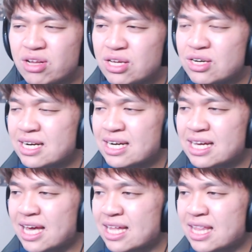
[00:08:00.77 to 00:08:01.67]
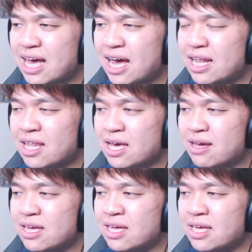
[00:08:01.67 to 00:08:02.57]
you're gonna get that, like,
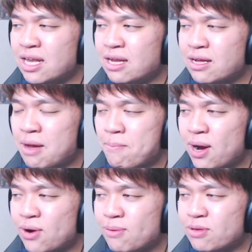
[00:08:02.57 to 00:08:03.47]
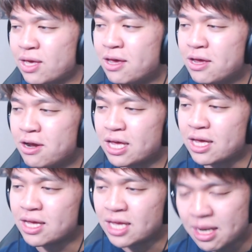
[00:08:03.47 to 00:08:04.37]
in comparably
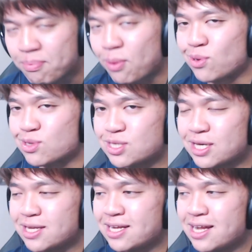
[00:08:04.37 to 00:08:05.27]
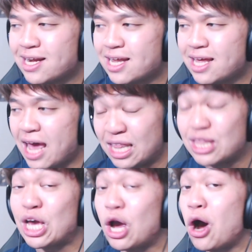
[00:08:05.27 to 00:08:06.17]
in person and
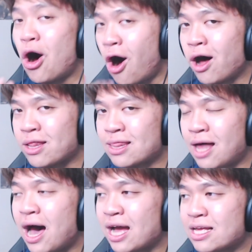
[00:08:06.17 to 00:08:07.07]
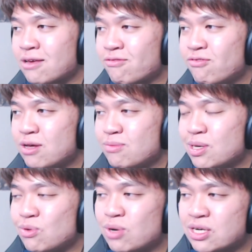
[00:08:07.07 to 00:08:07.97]
like online, you feel me,
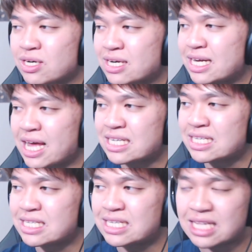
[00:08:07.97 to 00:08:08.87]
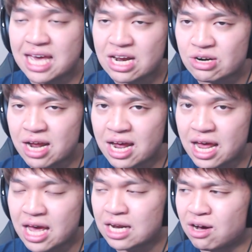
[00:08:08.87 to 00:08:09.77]
when you're connected to the internet
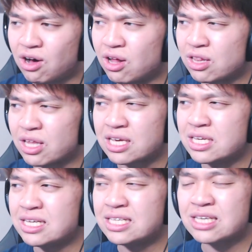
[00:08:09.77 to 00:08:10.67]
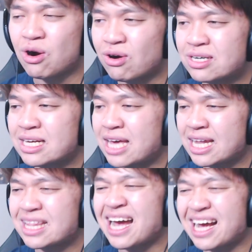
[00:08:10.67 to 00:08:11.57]
and all, like, it's hard to get
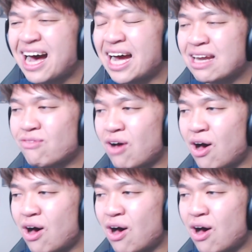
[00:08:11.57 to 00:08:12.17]
that kind of